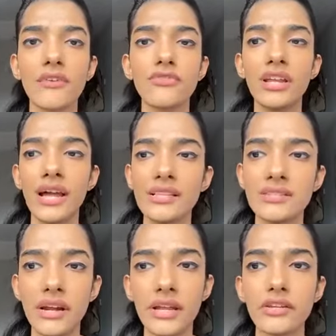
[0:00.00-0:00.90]
freelance
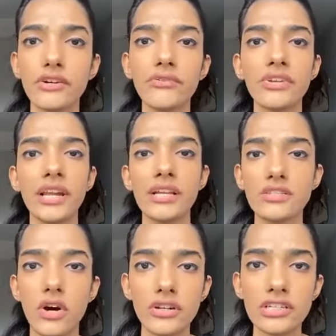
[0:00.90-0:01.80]
writer, freelance
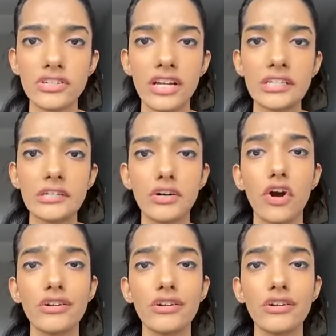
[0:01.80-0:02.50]
content writer,